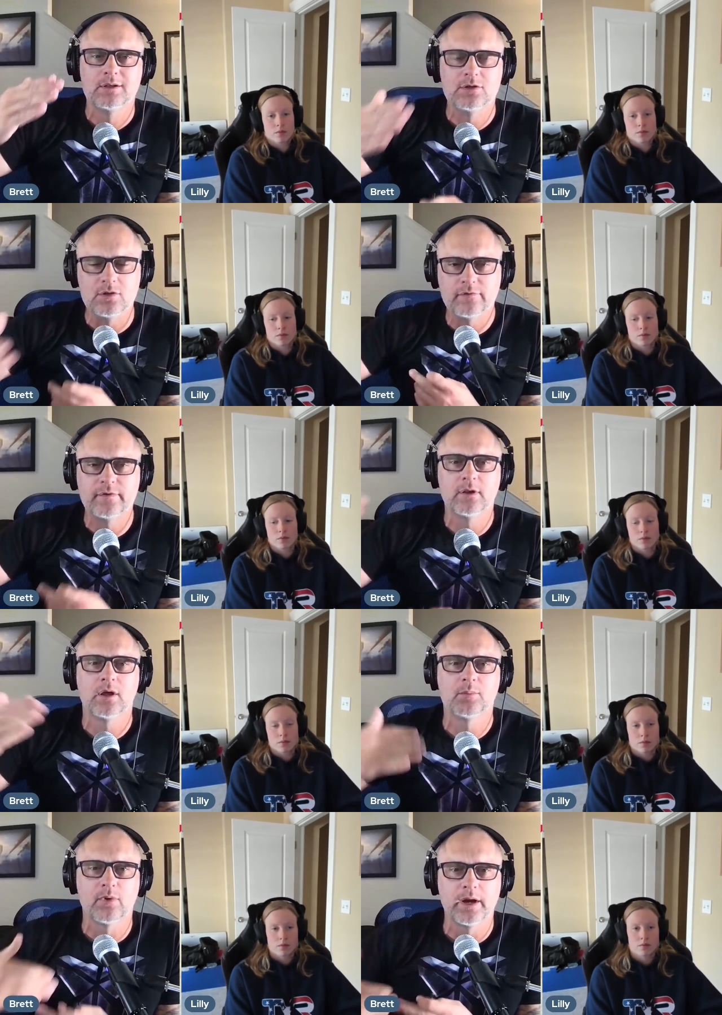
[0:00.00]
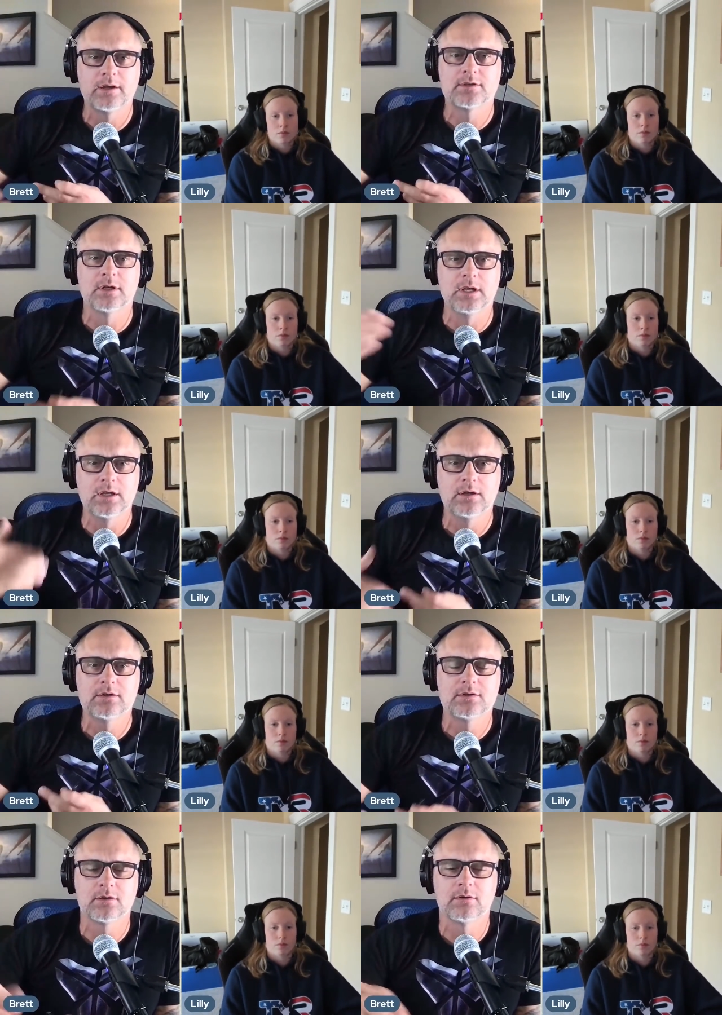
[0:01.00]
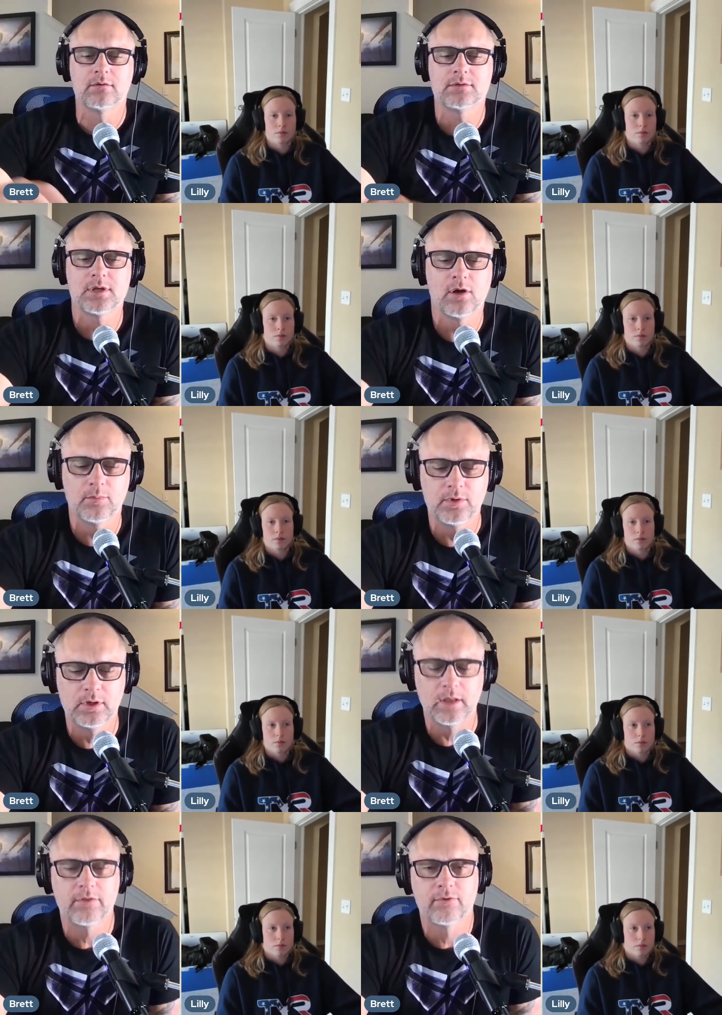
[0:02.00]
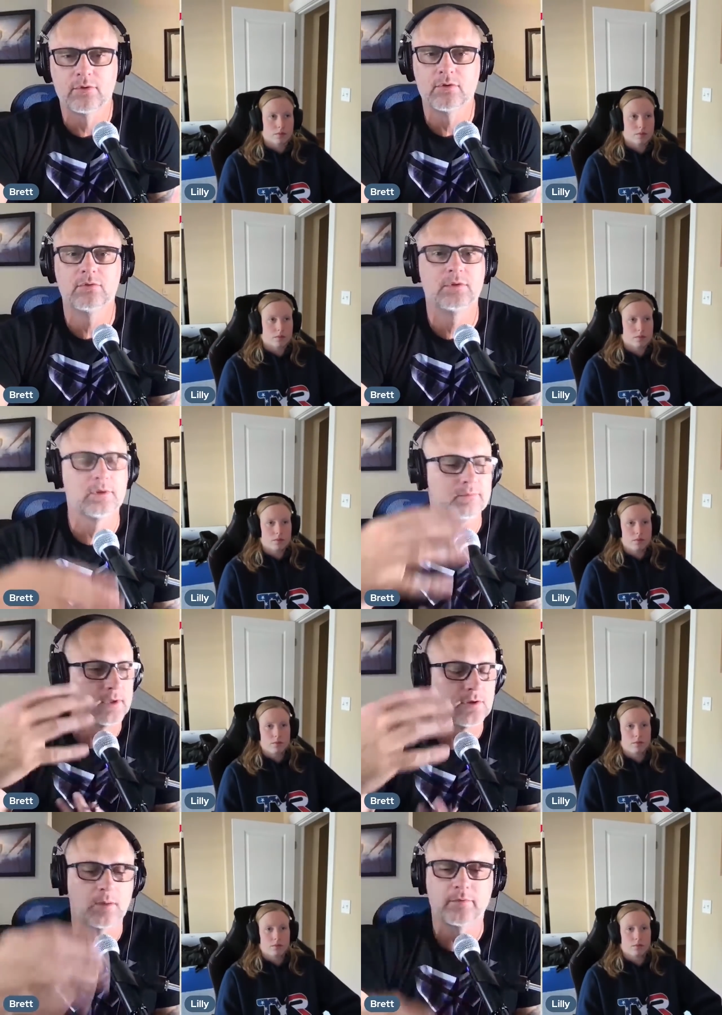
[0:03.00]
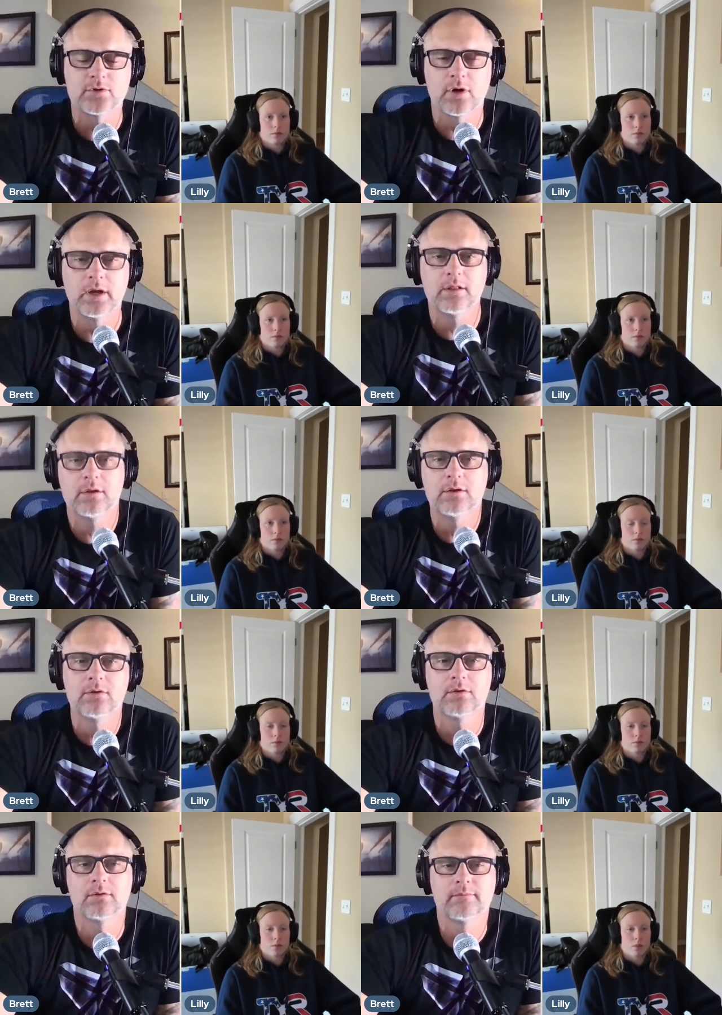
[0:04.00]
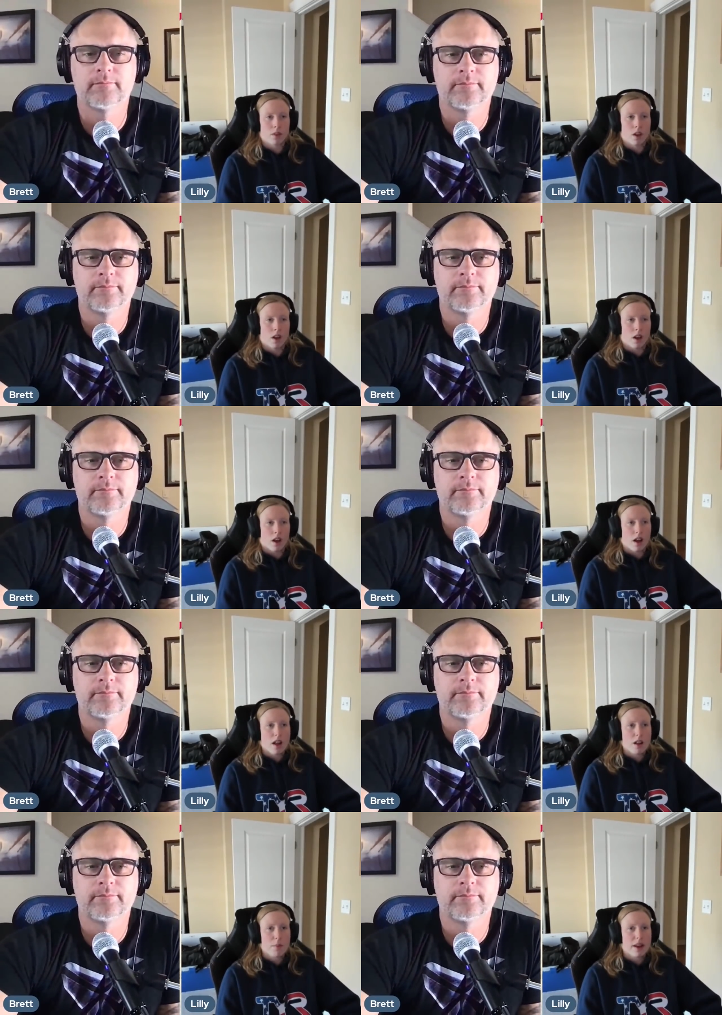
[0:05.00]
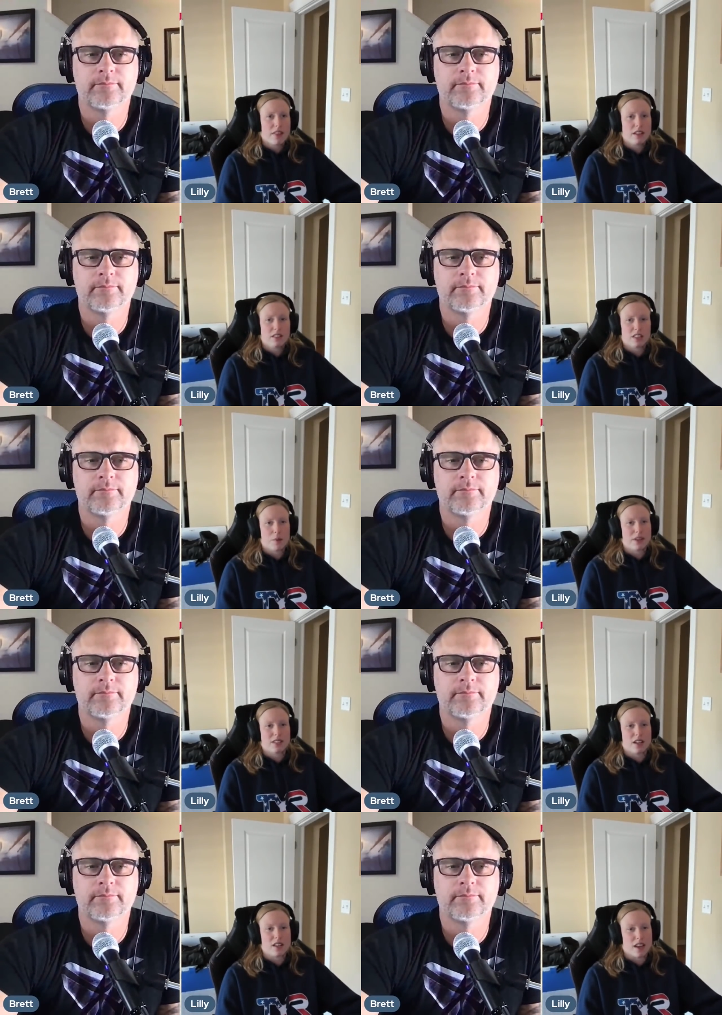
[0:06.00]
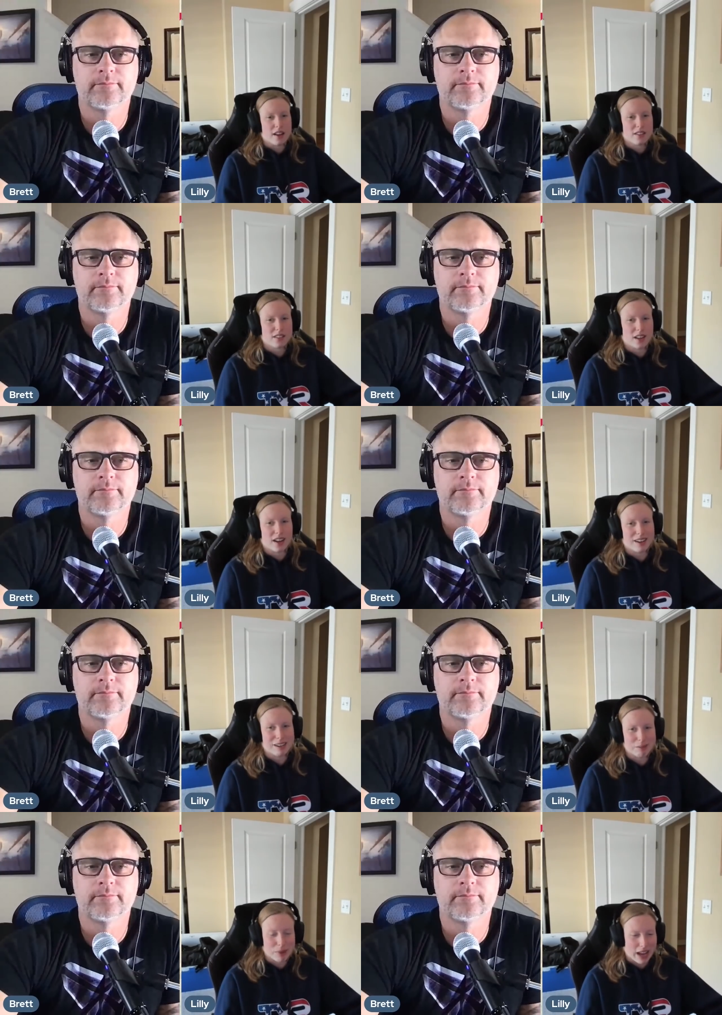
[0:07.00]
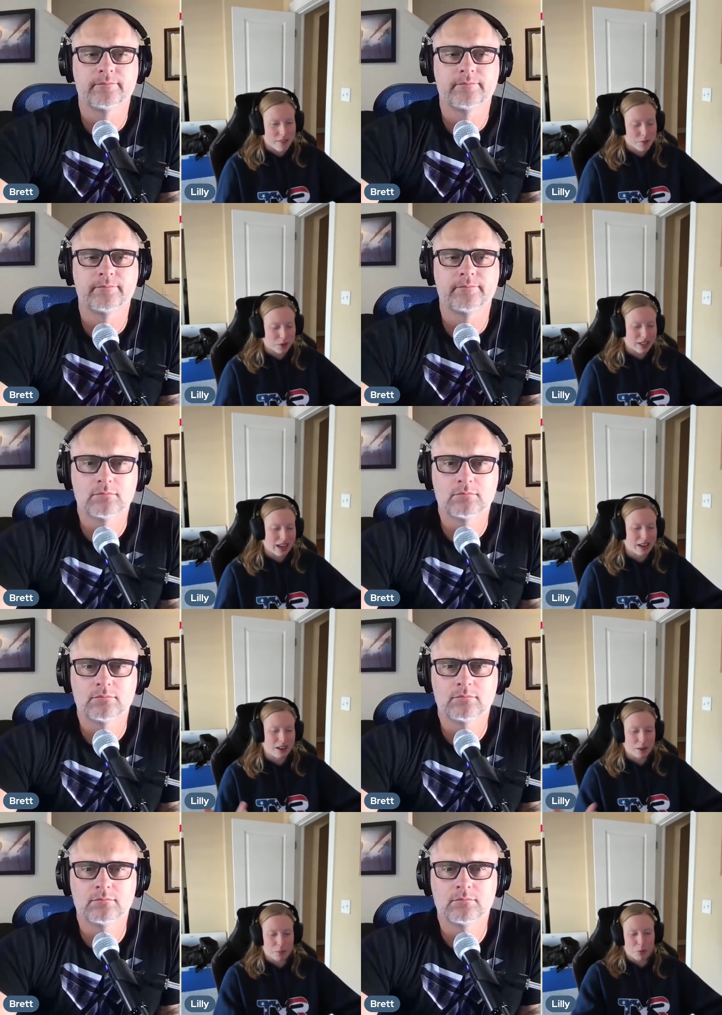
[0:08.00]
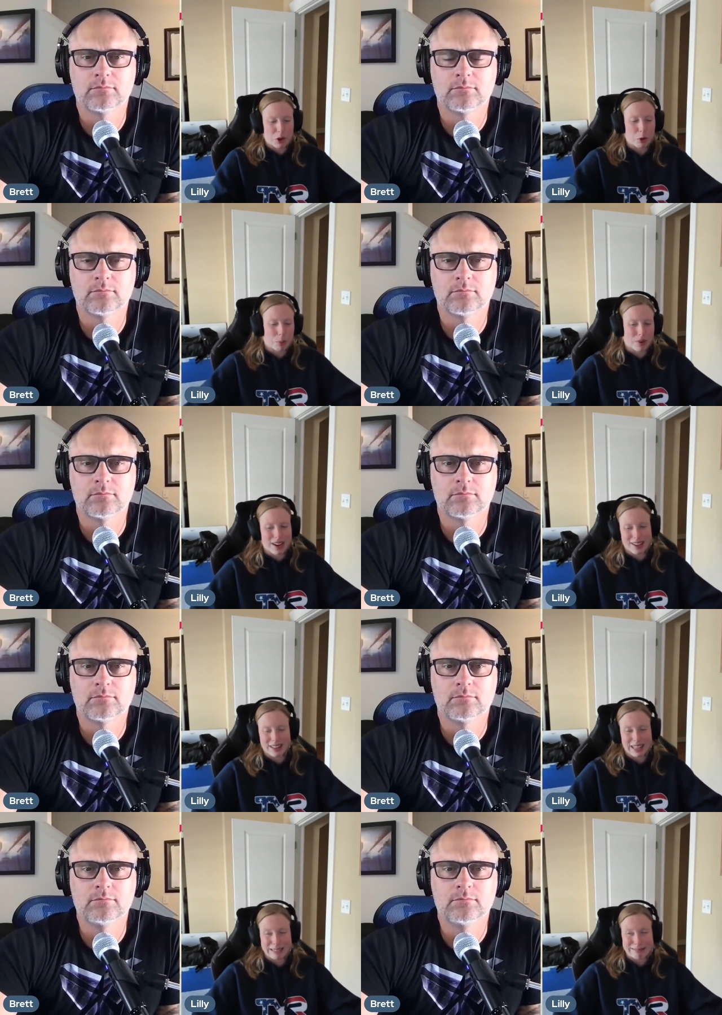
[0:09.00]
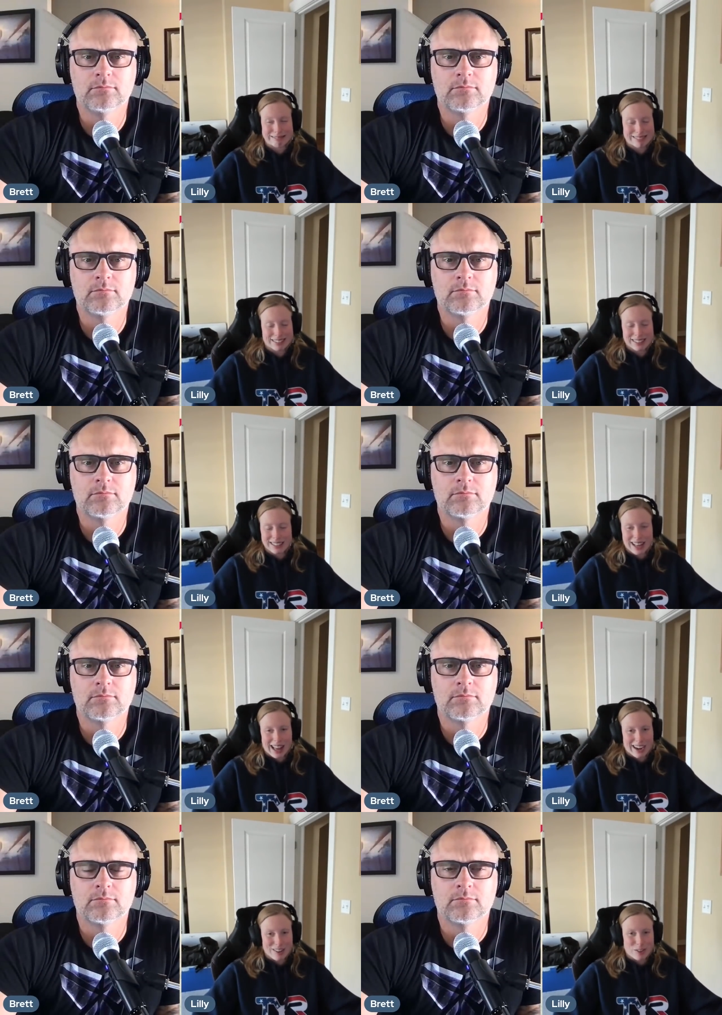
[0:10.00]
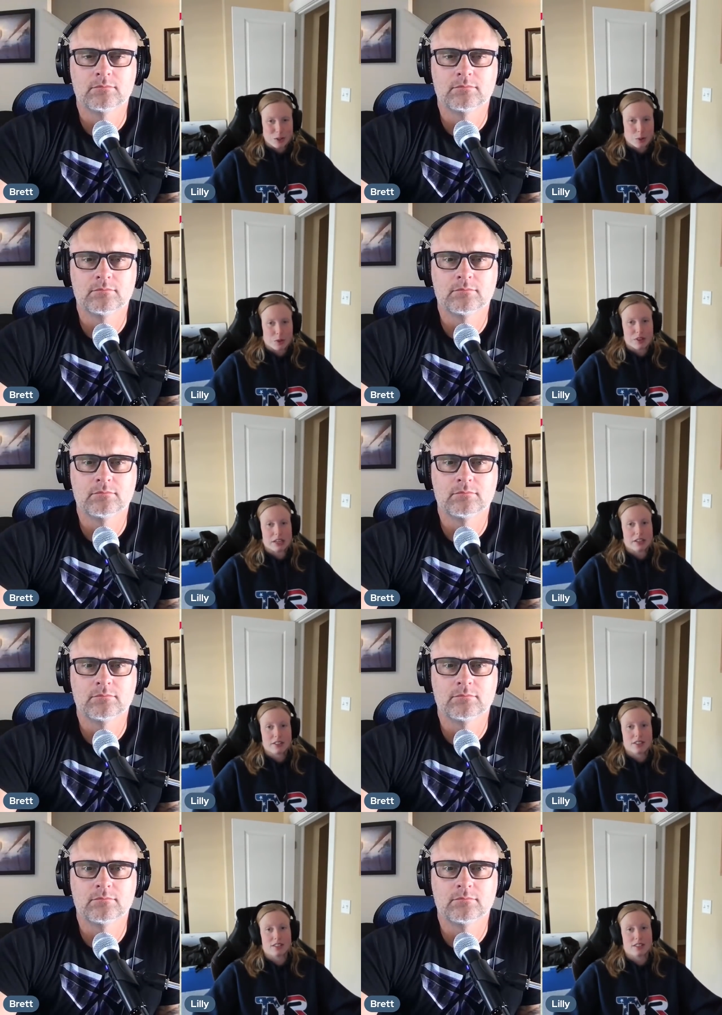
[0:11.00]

Speaker 1: do you feel like breaks are needed to to help you get through the the type of training that you do? Um,
Speaker 2: I think to some extent, yes. Um, I haven't really had a, real break in like I don't know, two or three years.